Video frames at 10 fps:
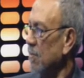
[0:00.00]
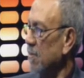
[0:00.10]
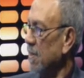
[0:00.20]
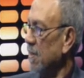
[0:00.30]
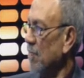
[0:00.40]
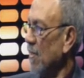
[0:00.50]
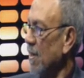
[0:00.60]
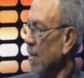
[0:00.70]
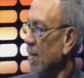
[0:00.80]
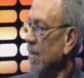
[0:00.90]
See,
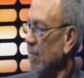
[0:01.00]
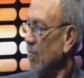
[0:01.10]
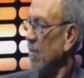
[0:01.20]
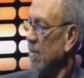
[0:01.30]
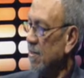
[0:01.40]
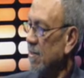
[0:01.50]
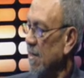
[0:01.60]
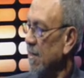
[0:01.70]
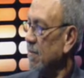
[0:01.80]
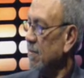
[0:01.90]
that we will discuss later.